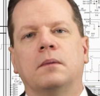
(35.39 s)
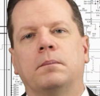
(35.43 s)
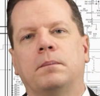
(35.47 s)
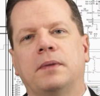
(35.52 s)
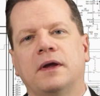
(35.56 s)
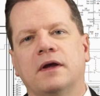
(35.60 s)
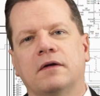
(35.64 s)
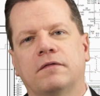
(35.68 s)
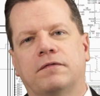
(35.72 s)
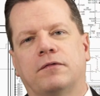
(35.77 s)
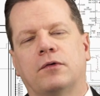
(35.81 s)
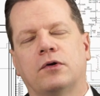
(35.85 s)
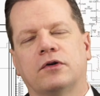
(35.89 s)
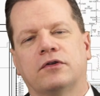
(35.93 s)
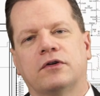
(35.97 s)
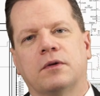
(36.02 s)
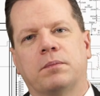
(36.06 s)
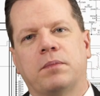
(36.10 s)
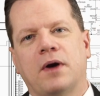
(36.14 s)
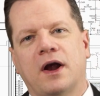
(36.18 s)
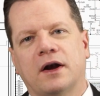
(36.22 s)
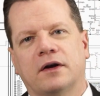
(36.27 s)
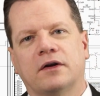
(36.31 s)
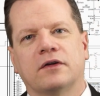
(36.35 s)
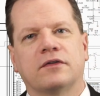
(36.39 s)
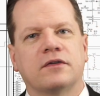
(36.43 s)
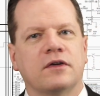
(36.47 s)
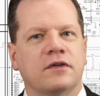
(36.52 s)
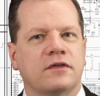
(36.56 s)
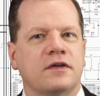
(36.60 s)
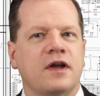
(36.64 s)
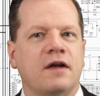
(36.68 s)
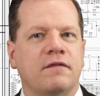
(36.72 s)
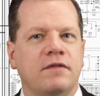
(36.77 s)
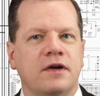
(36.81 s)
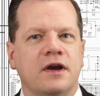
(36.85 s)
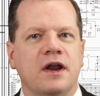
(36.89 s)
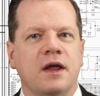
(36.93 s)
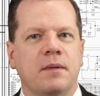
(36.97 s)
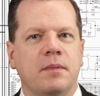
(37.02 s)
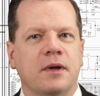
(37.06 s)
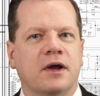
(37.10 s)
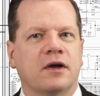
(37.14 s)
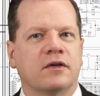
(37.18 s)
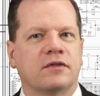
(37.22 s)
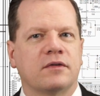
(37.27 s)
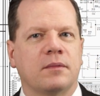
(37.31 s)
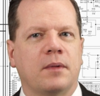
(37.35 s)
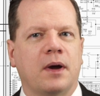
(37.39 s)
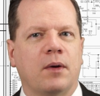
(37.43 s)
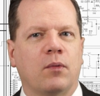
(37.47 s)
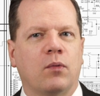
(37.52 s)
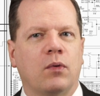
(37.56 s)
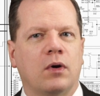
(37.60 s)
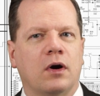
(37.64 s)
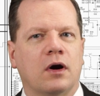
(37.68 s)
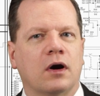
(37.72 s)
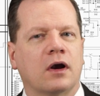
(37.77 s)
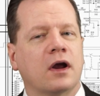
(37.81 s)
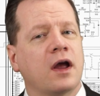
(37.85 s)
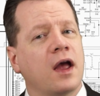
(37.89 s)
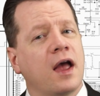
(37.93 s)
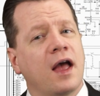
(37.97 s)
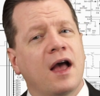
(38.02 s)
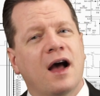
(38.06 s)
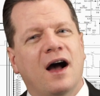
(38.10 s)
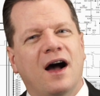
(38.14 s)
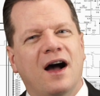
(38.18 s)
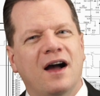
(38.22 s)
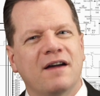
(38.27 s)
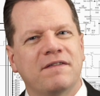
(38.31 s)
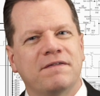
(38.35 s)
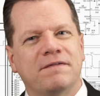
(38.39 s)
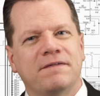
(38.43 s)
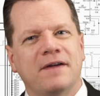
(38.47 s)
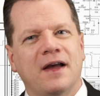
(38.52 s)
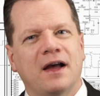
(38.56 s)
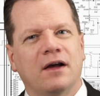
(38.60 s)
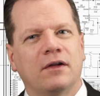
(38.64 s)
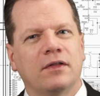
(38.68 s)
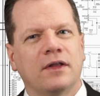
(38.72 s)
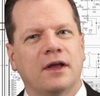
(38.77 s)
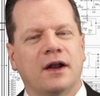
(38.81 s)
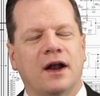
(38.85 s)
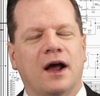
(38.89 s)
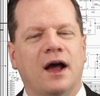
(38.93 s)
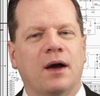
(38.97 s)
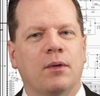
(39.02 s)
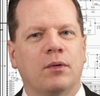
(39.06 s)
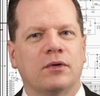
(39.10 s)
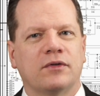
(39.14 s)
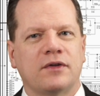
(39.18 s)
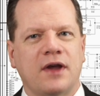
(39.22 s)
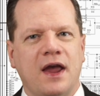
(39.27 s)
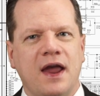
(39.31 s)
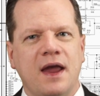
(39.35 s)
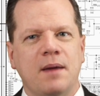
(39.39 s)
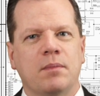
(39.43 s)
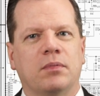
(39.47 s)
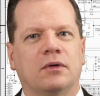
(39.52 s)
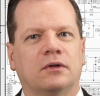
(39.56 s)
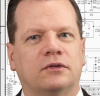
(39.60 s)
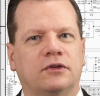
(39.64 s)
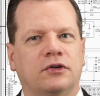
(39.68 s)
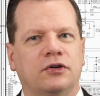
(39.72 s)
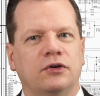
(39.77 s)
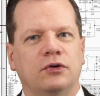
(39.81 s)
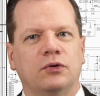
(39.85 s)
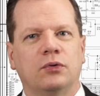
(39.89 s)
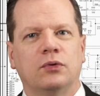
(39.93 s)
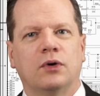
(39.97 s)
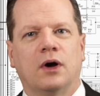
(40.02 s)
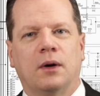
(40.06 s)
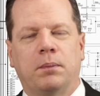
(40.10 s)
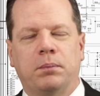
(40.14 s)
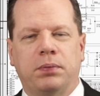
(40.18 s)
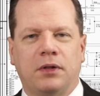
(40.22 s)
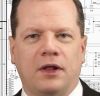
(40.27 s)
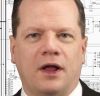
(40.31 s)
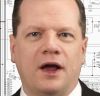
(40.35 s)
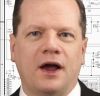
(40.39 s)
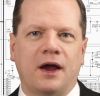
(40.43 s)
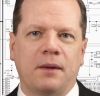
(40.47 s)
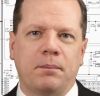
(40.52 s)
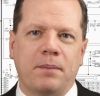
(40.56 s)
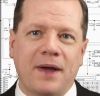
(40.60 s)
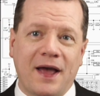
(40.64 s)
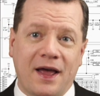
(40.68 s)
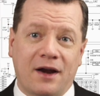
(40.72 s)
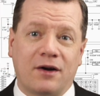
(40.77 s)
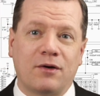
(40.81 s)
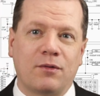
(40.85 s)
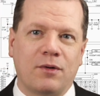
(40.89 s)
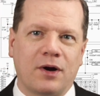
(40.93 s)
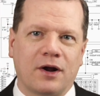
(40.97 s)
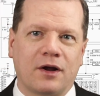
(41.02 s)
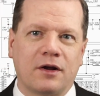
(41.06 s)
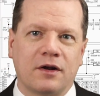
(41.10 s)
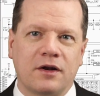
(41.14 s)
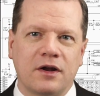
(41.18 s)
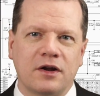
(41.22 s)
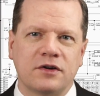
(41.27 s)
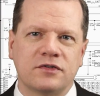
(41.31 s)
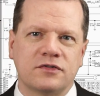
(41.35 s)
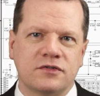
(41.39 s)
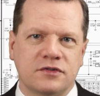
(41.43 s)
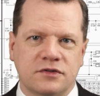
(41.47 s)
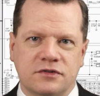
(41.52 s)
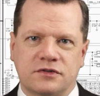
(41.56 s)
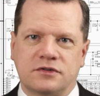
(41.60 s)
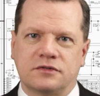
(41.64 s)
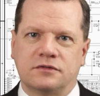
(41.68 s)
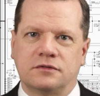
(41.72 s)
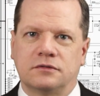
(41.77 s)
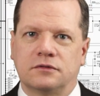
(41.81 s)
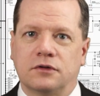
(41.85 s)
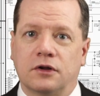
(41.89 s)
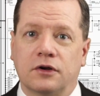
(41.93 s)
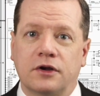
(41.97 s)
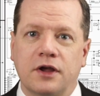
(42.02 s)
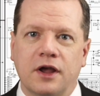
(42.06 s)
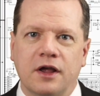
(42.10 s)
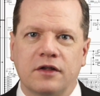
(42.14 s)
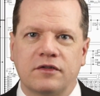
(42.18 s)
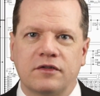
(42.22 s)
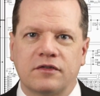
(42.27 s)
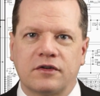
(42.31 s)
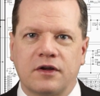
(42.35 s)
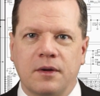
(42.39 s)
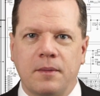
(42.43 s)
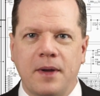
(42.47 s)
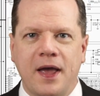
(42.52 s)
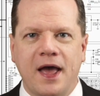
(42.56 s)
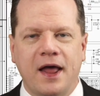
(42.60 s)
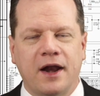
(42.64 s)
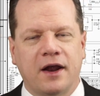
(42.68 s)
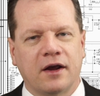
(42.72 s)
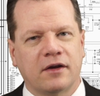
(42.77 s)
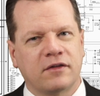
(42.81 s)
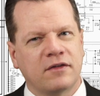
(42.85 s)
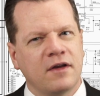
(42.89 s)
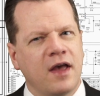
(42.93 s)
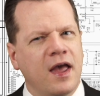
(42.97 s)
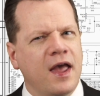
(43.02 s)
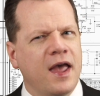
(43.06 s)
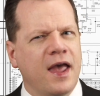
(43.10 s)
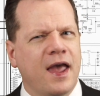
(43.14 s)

Being forced to practice this every day because of my work, I found that I was able to apply pattern recognition to looking at schematics.